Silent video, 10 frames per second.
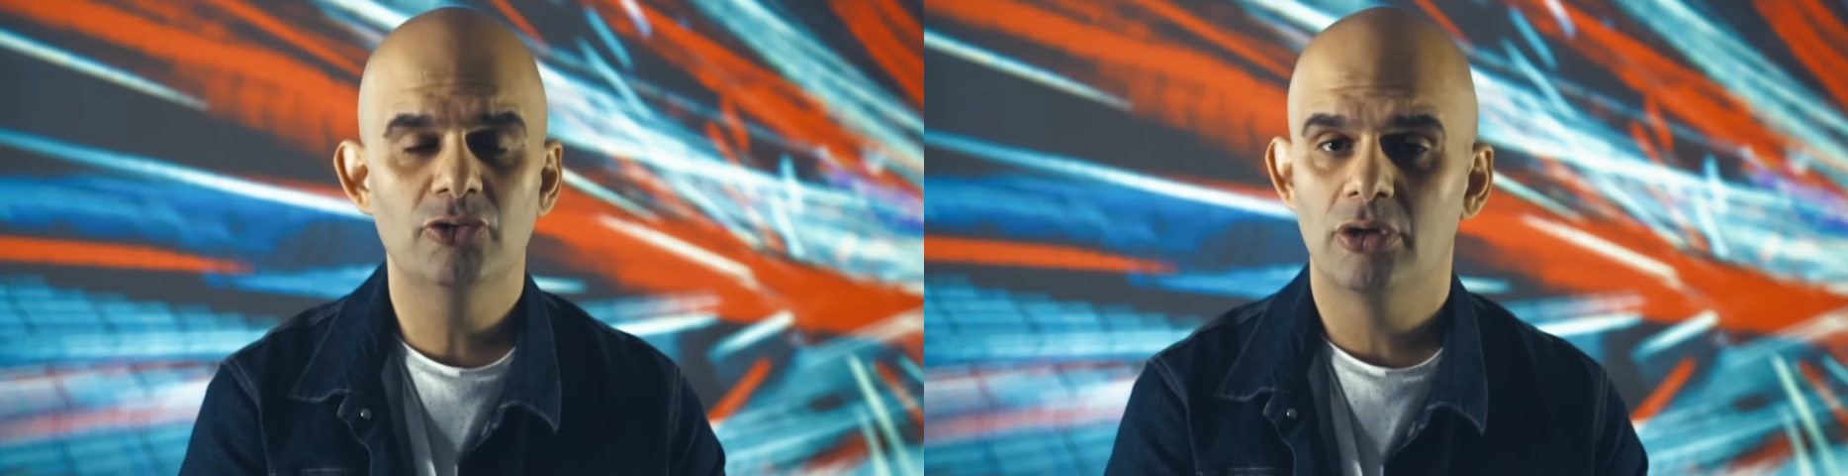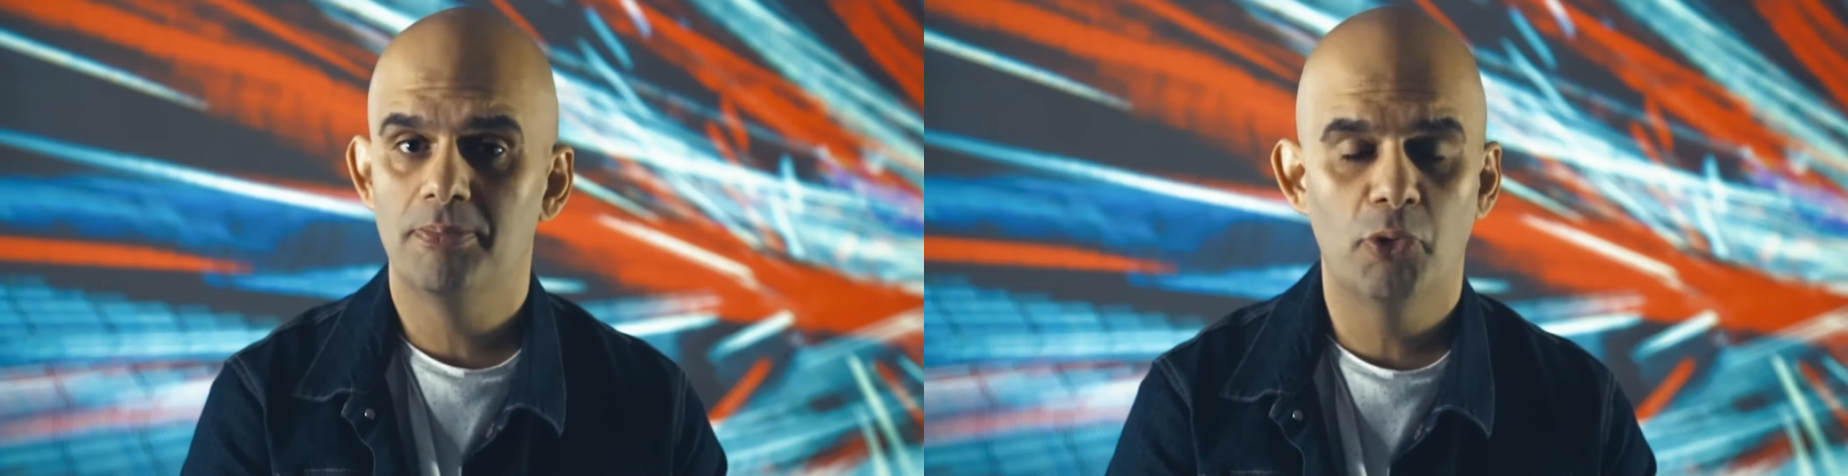
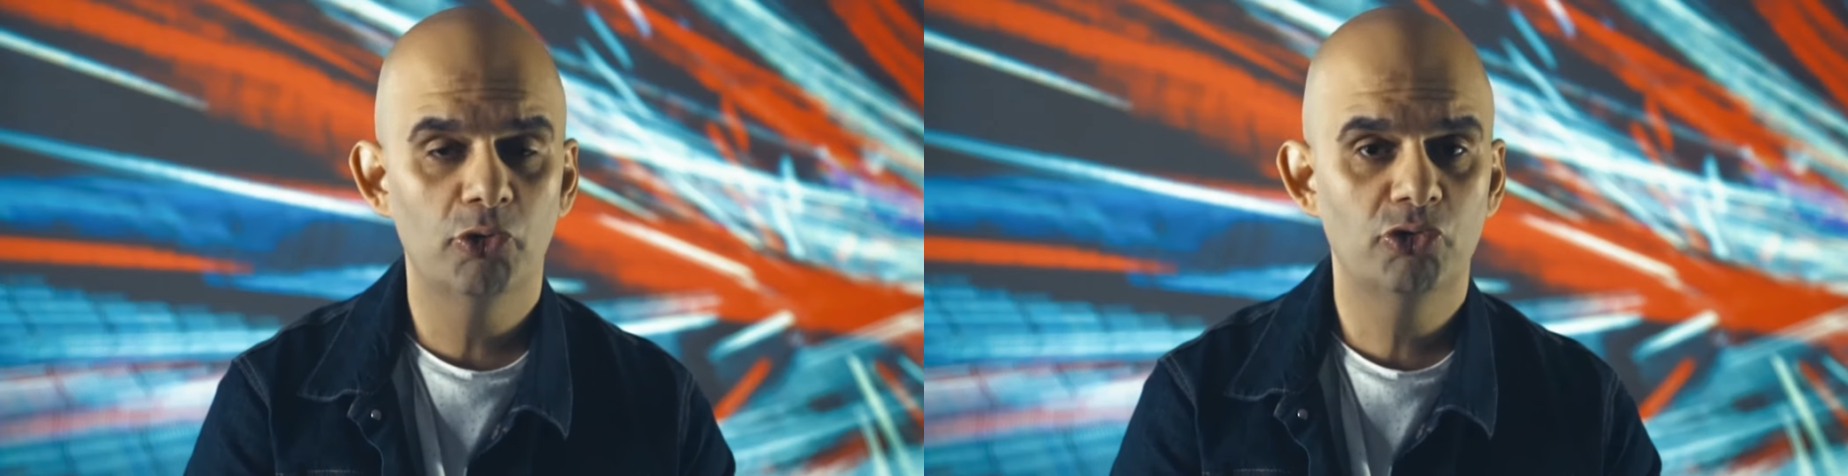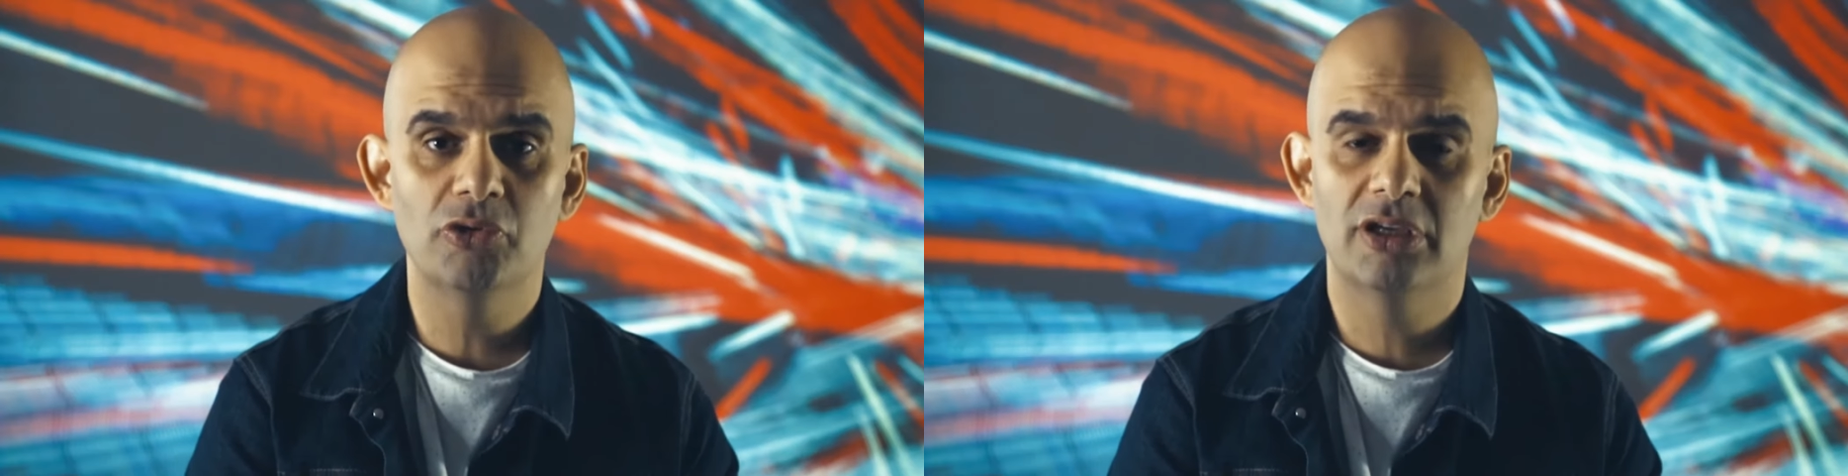you and
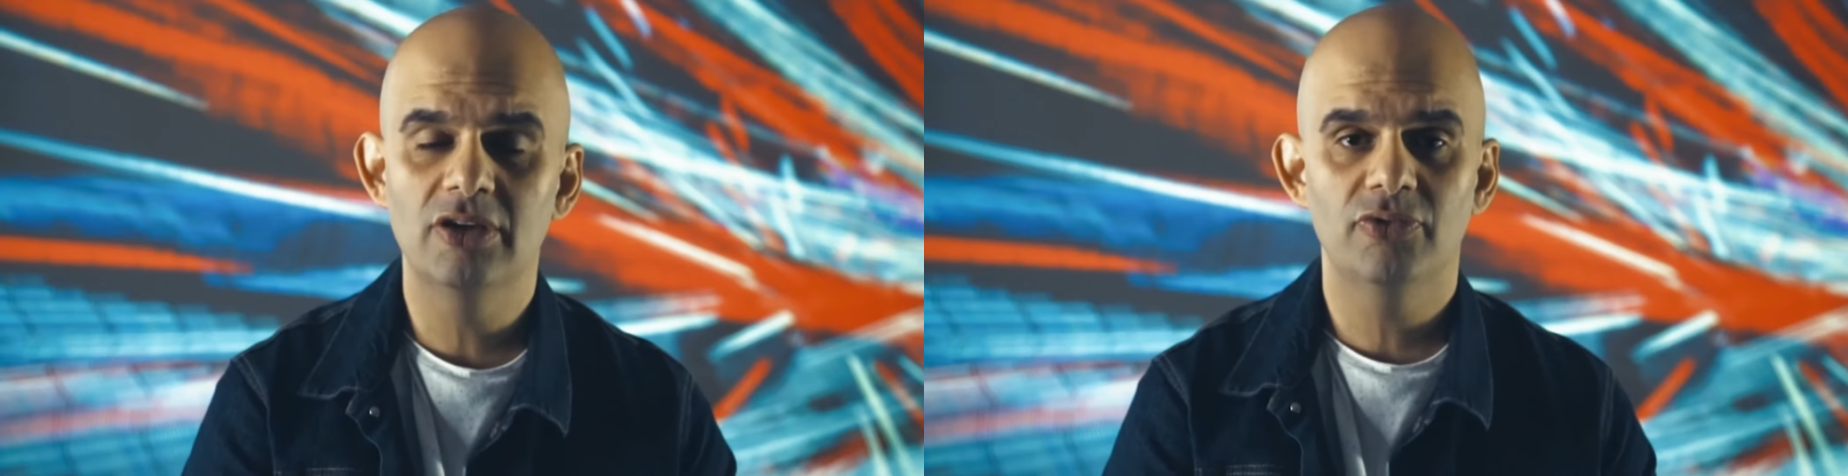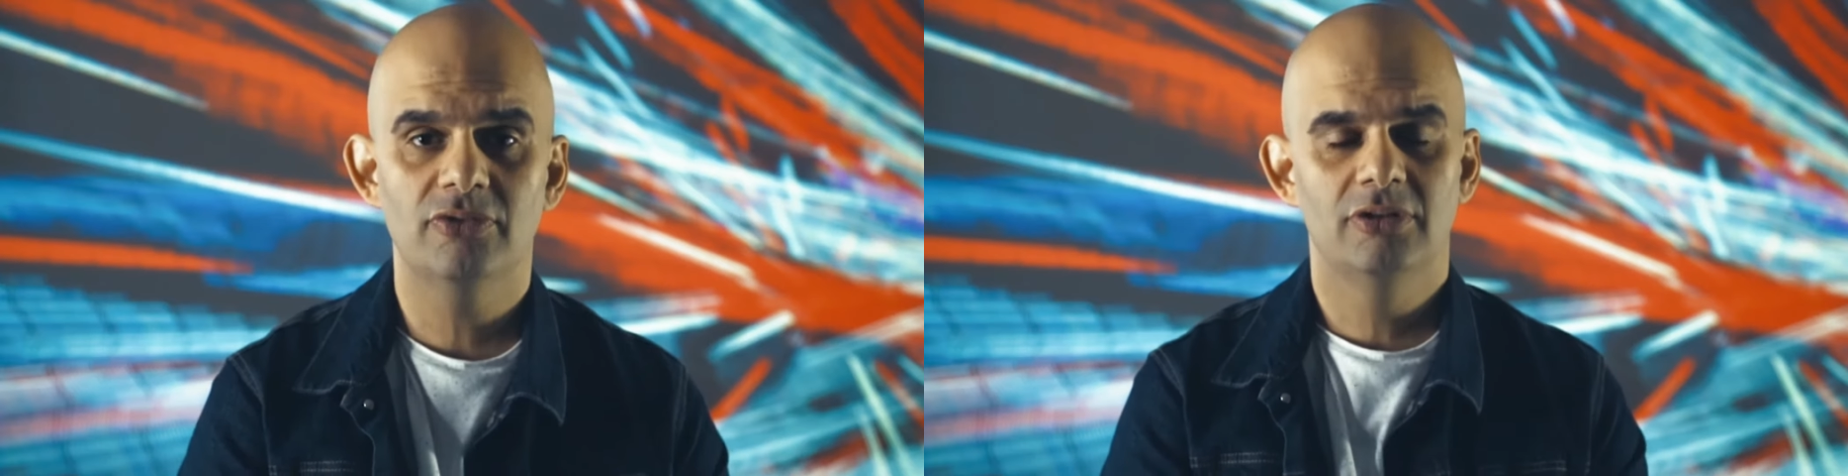abort your
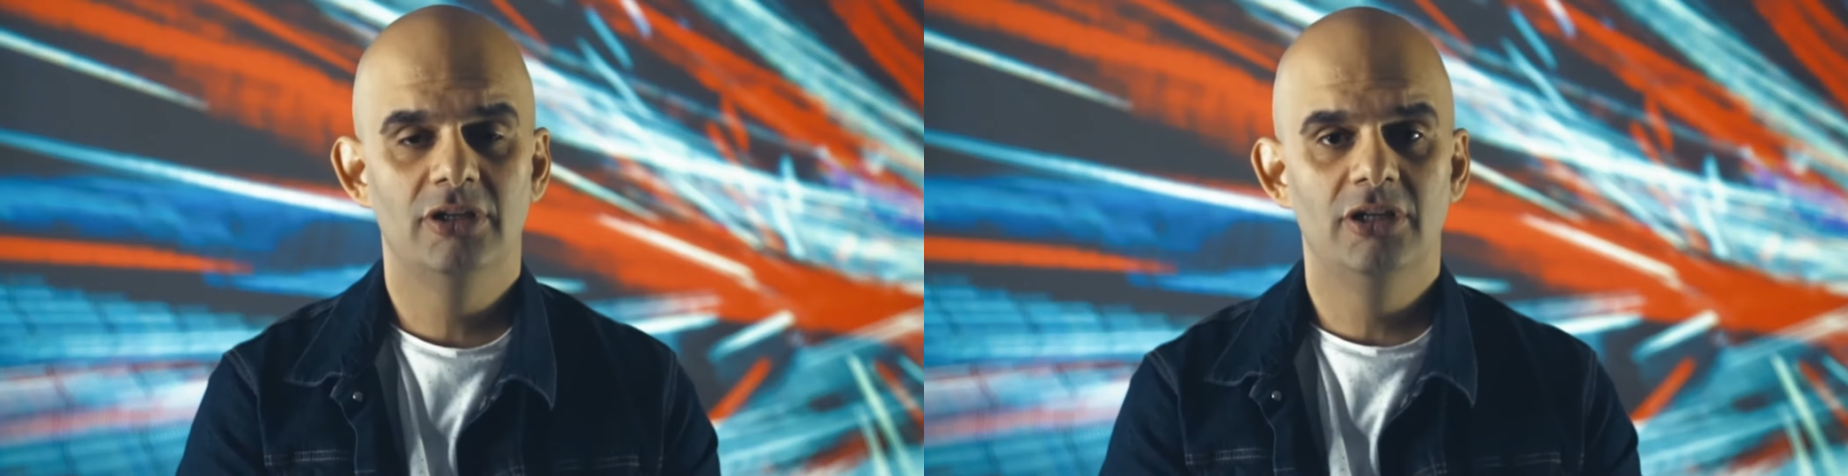gifts,